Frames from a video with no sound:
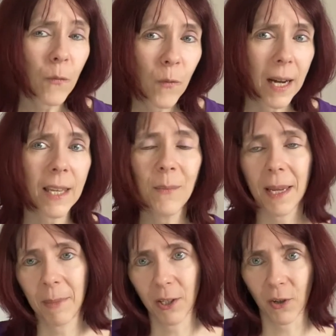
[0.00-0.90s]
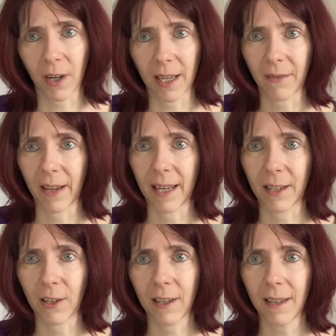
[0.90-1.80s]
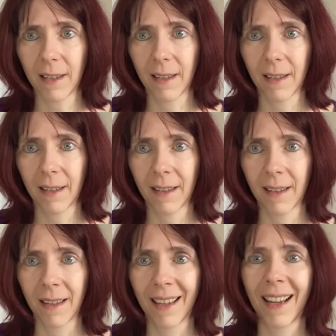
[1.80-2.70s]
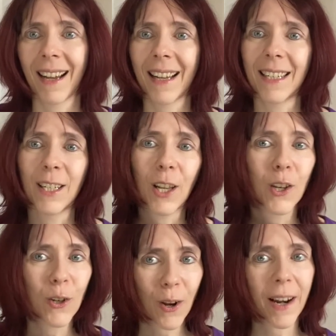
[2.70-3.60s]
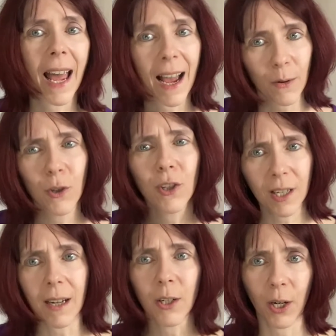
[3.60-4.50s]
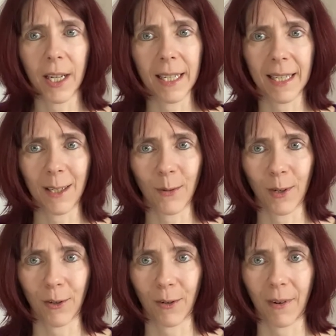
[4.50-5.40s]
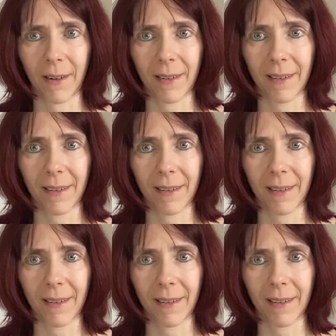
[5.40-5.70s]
why you may be struggling financially and to learn how to start turning the situation around.